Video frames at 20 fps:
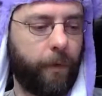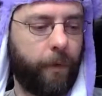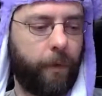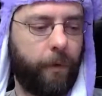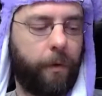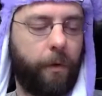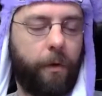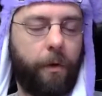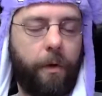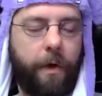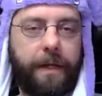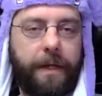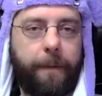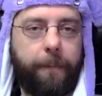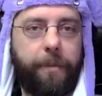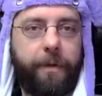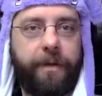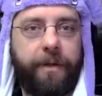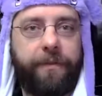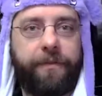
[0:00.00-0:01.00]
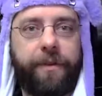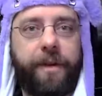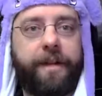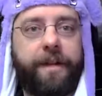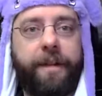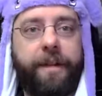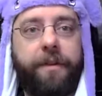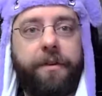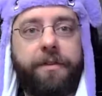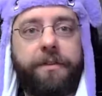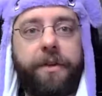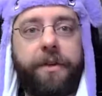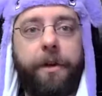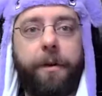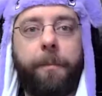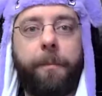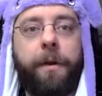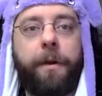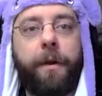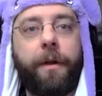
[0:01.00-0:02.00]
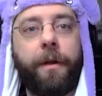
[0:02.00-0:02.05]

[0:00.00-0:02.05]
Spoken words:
I completely forgot the other term.